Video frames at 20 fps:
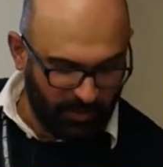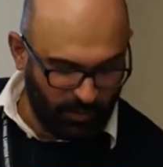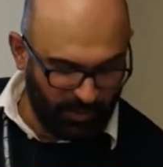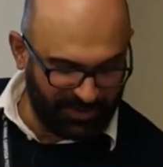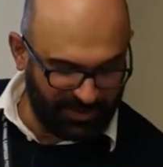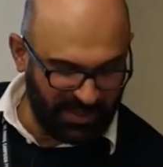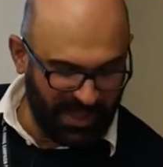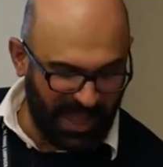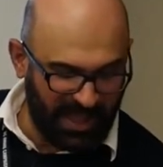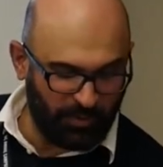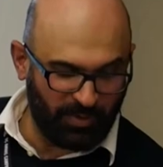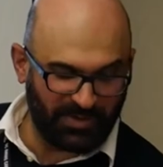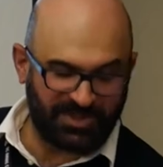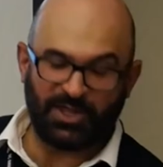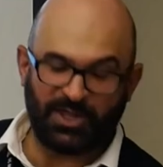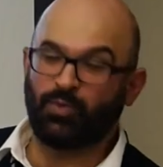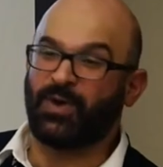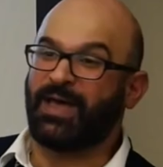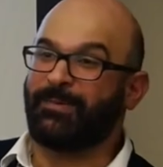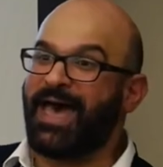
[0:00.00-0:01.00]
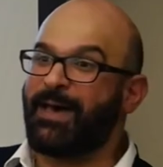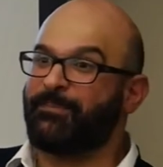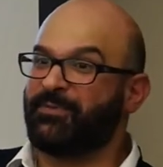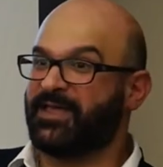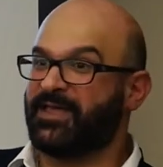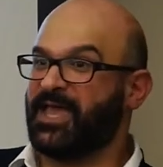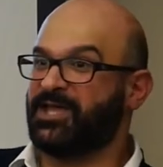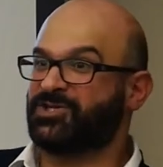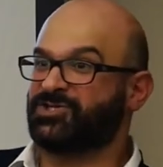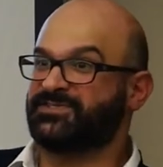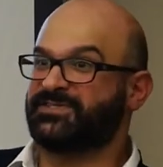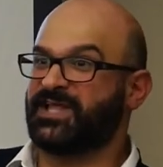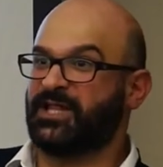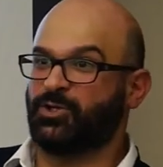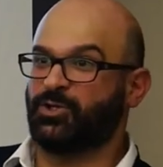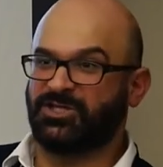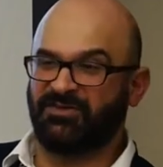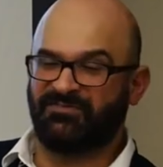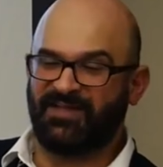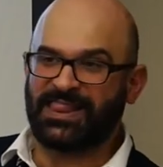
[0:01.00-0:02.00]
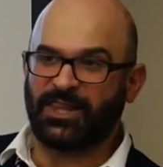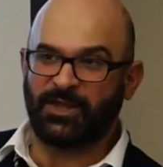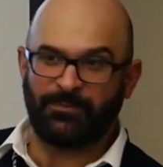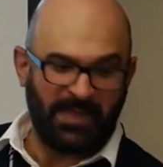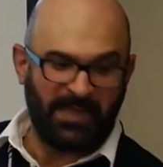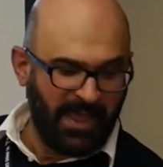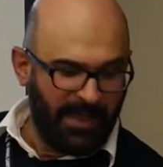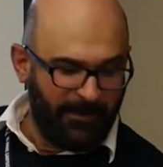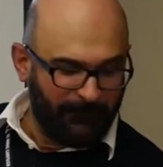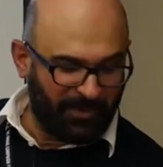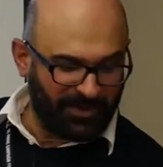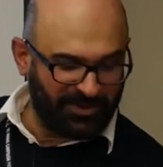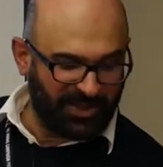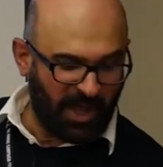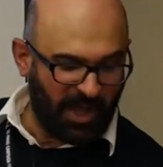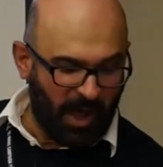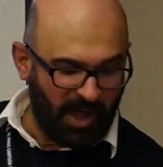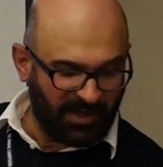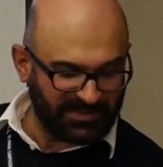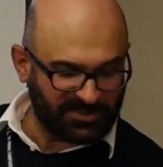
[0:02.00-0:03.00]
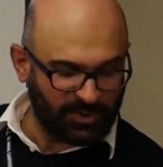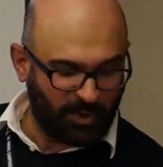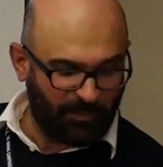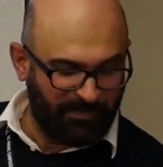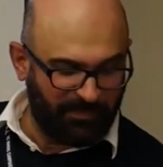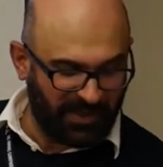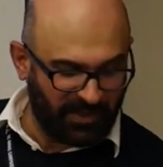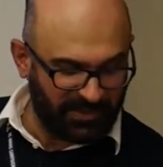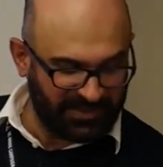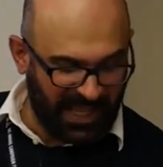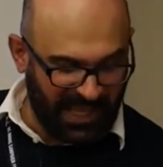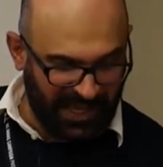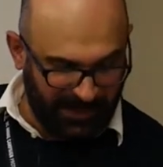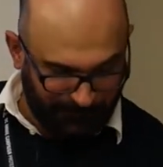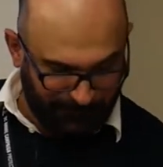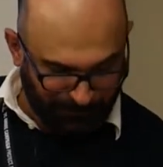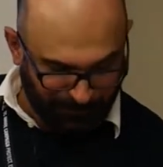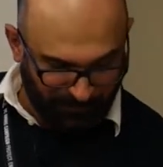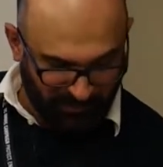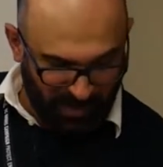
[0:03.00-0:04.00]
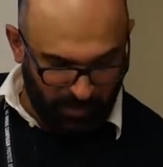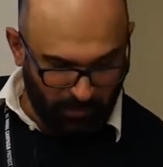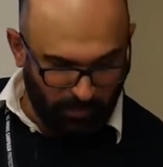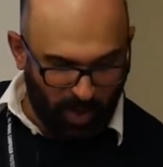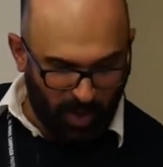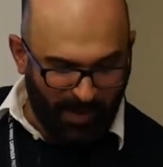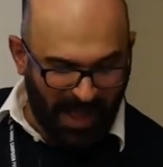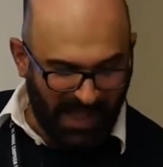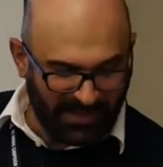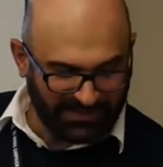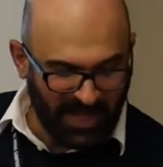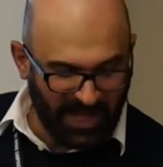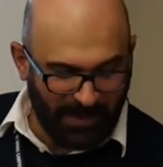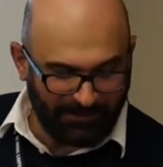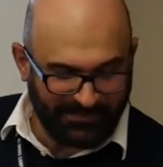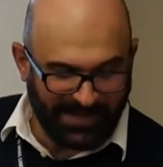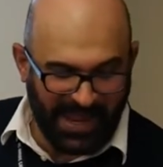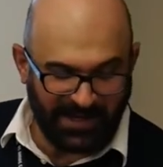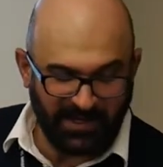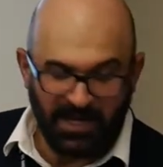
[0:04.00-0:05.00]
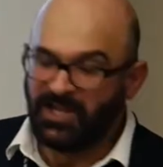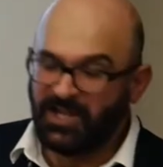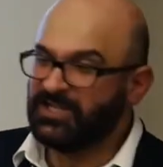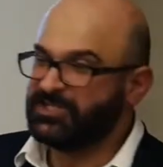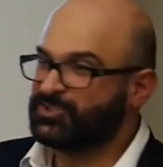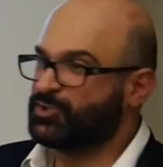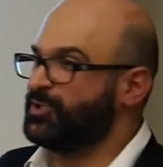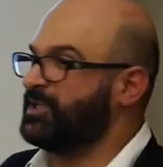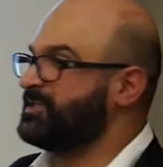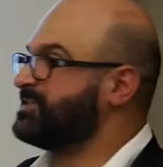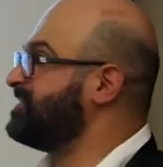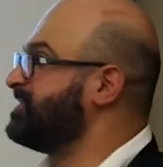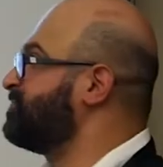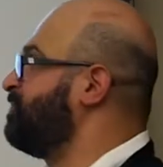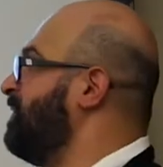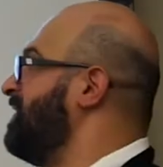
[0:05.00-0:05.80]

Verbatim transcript: with, the, with the web applications that you develop, but they also build a mobile top 10. So this is